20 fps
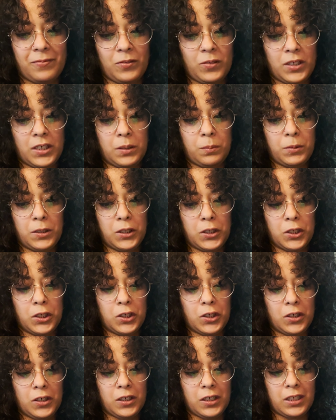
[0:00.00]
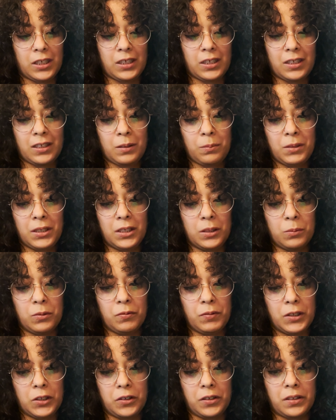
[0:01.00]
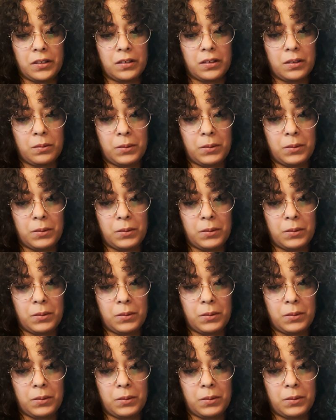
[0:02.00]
which I'm not sure, like some of these movie choices